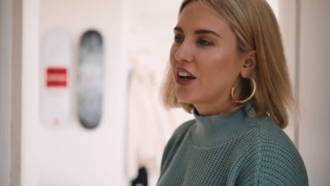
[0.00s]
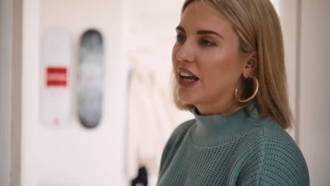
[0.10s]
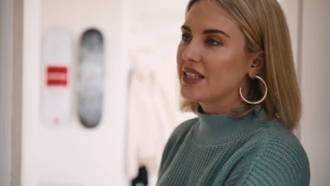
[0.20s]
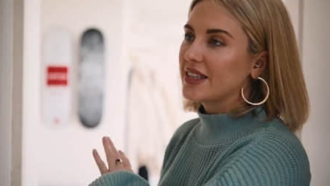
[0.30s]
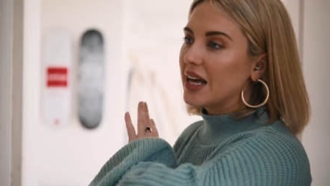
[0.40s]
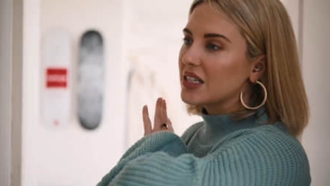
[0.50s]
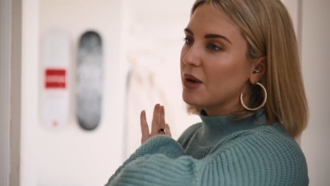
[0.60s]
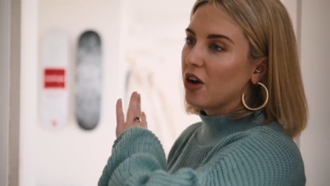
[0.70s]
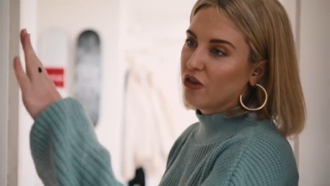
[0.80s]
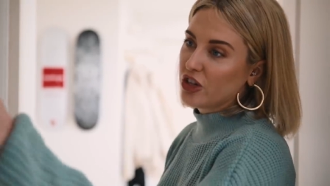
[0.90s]
Okay, so that's
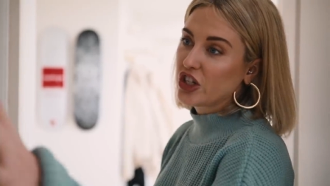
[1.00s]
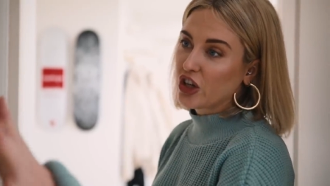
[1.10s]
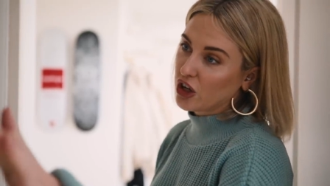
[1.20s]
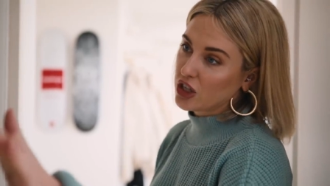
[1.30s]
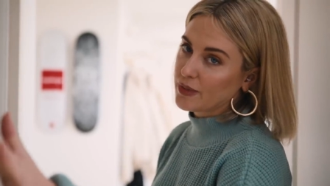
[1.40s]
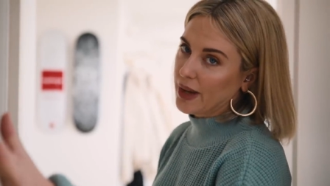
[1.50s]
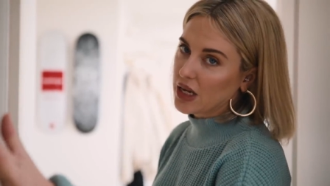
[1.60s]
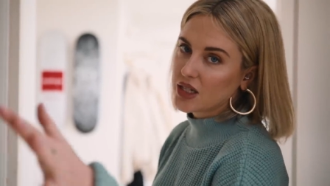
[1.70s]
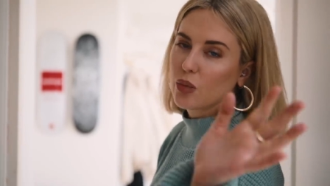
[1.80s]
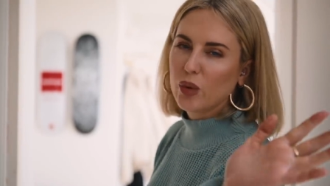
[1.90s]
my office studio
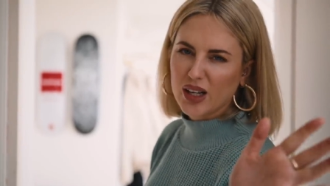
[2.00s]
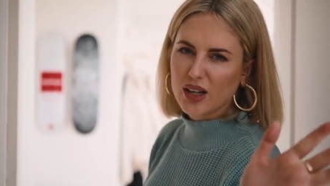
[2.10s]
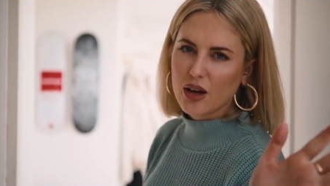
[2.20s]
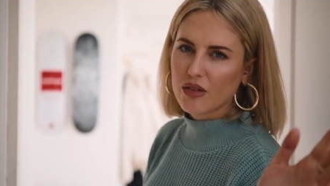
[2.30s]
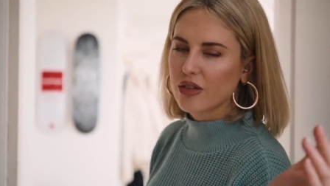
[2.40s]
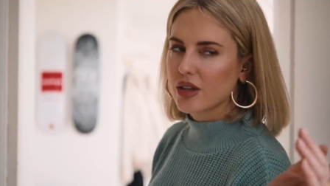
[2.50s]
space, and weirdly enough,